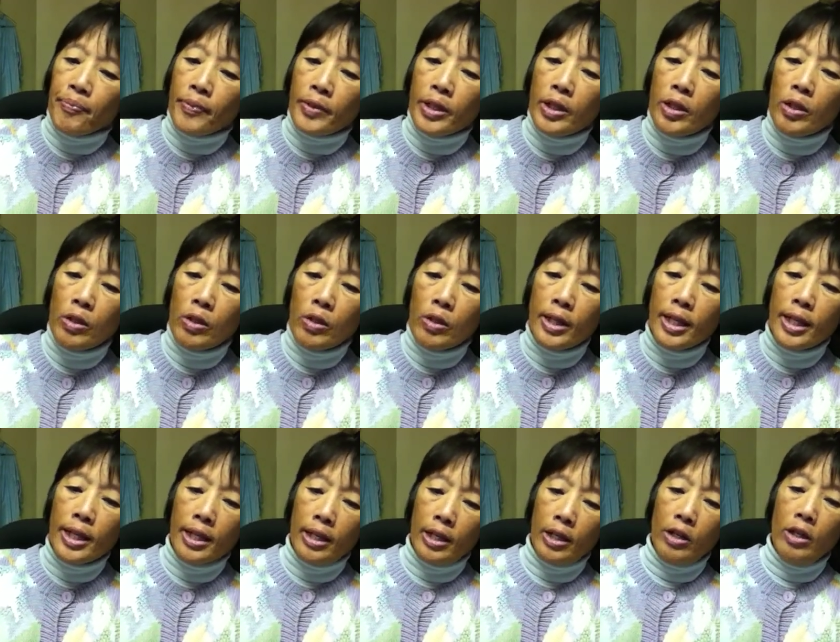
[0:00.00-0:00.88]
You'll
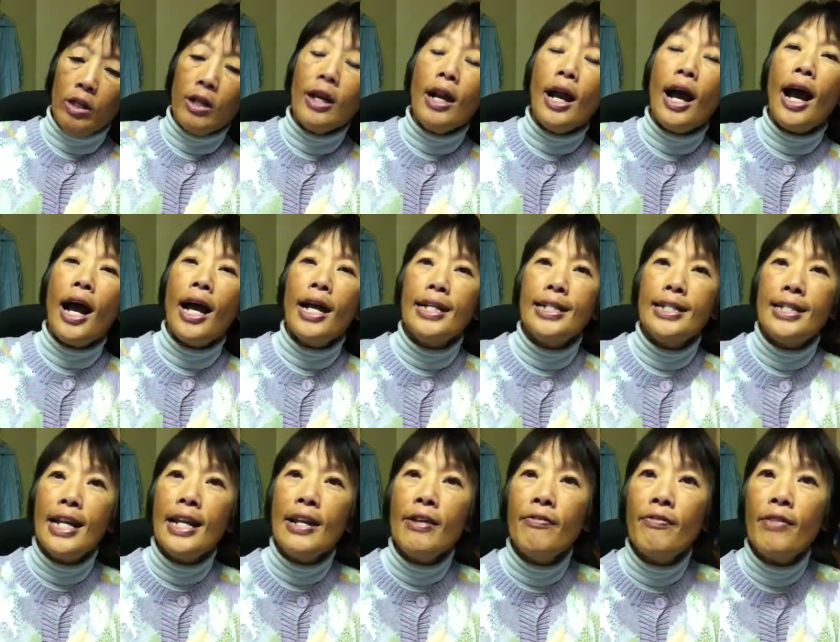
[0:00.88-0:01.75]
hear,
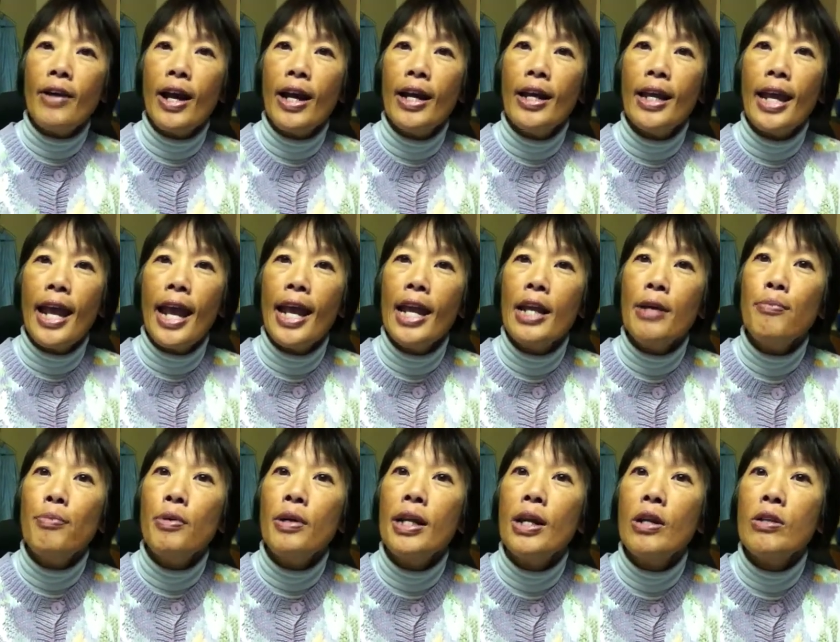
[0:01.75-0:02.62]
identify, and
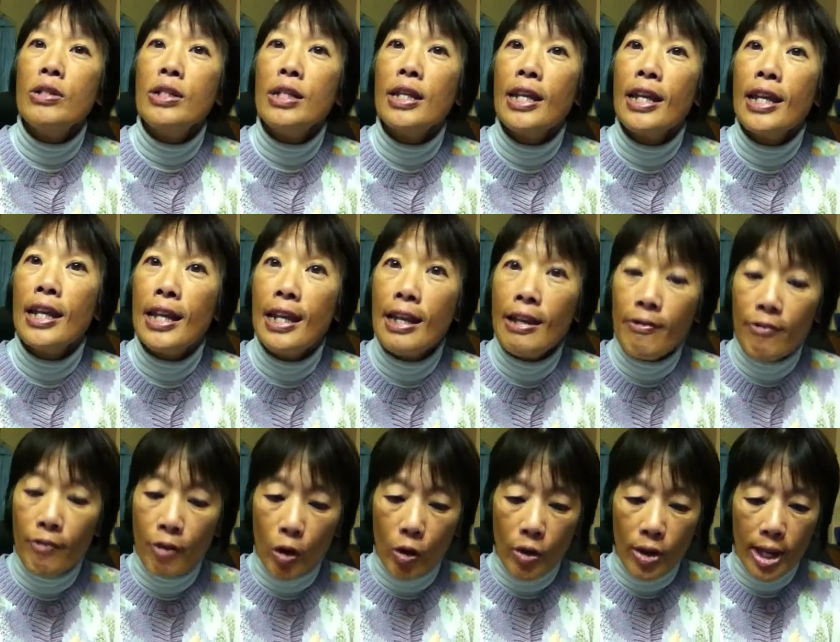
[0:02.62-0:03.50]
pronounce key
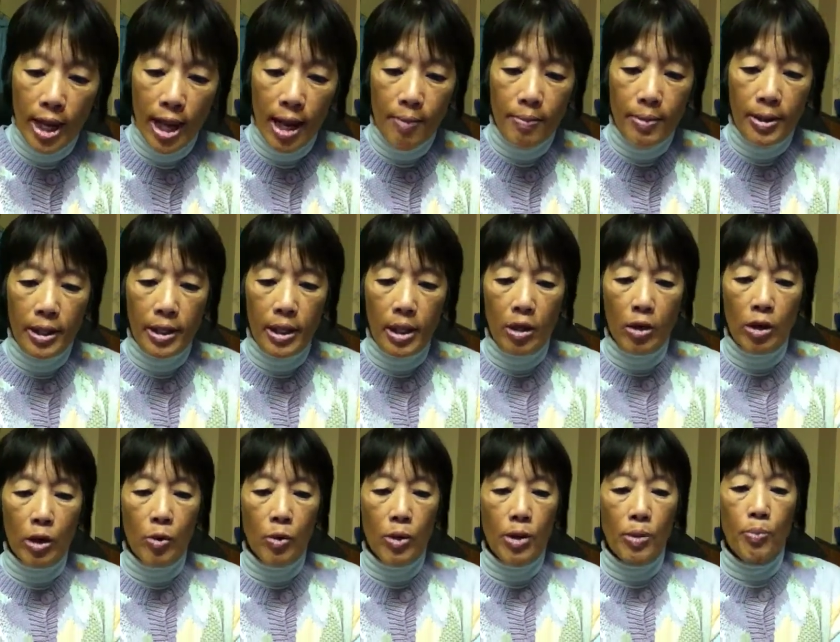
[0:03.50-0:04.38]

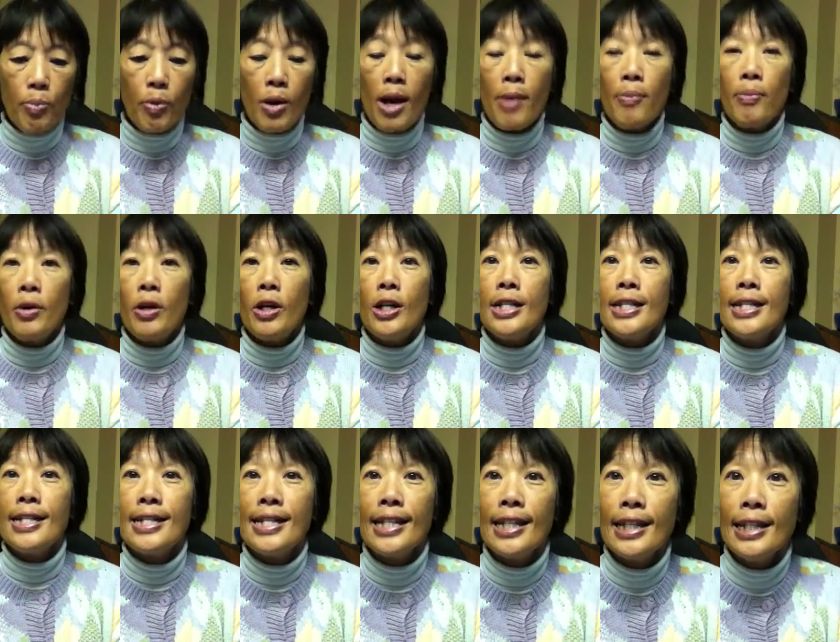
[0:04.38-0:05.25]
vocabulary with proper
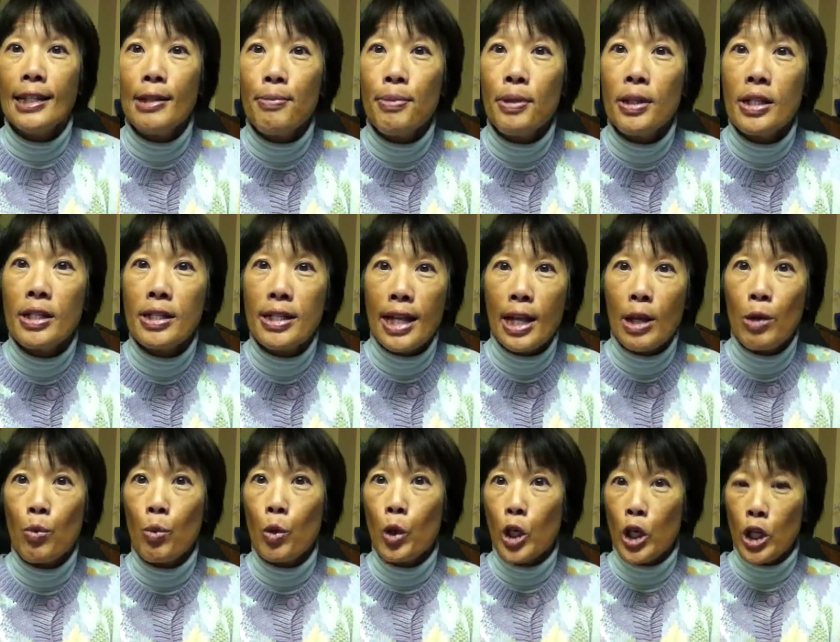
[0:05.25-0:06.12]
syllables
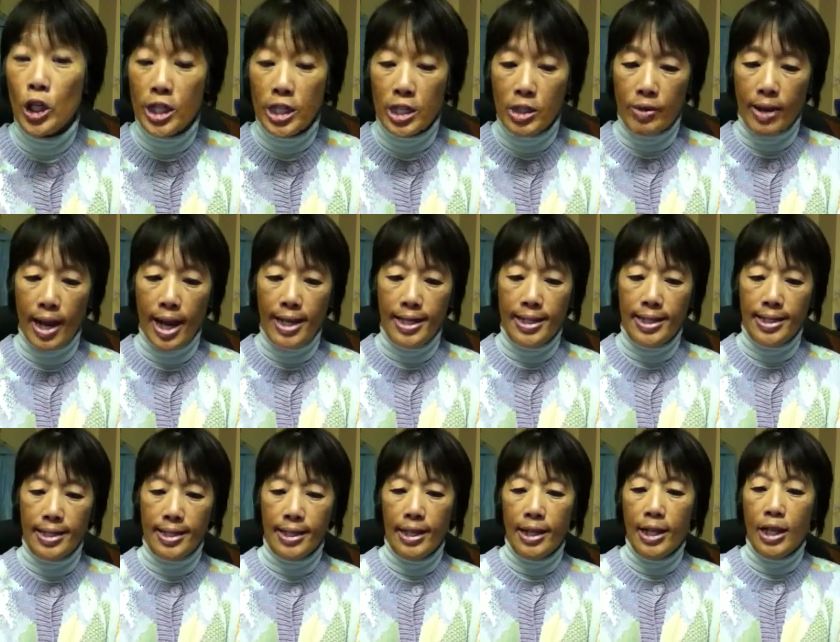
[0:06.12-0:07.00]
and word
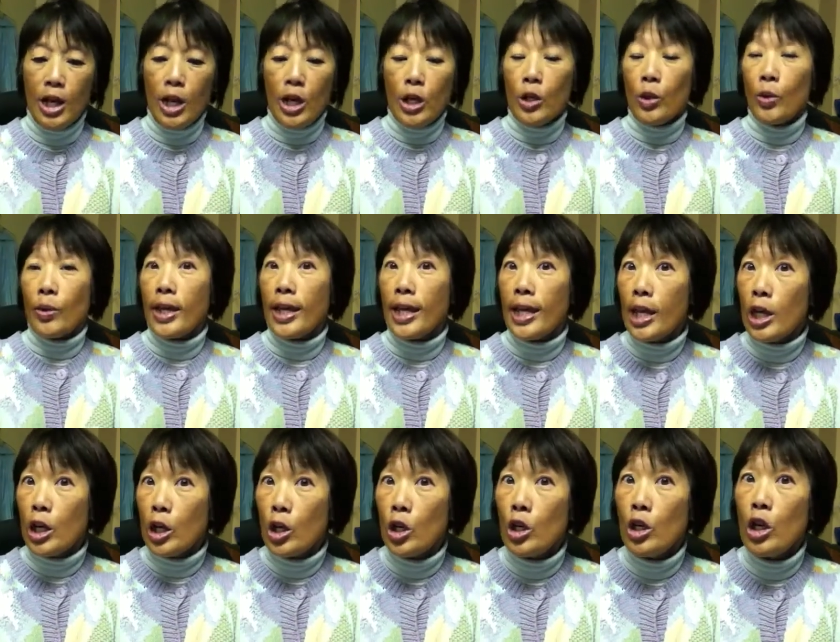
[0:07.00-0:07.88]
stress. You'll
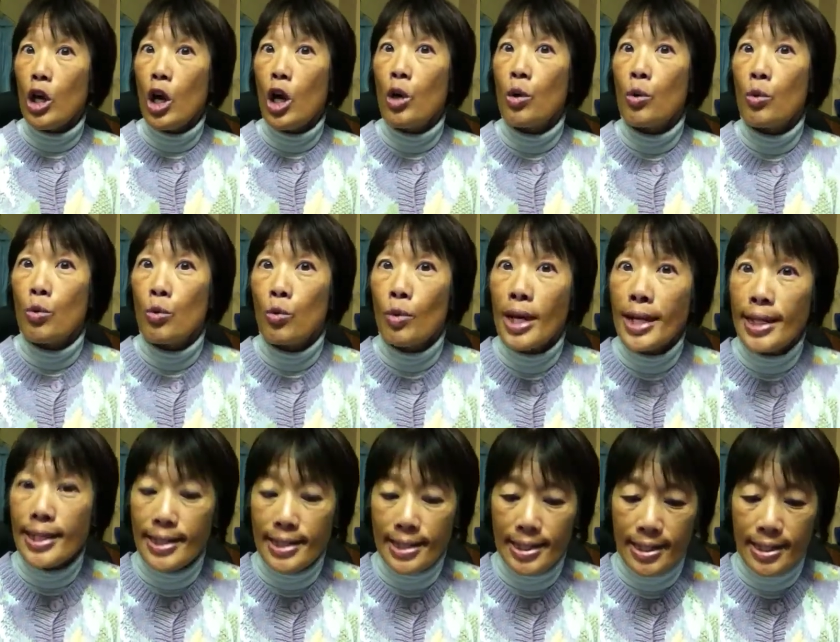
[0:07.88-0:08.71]
hear, write,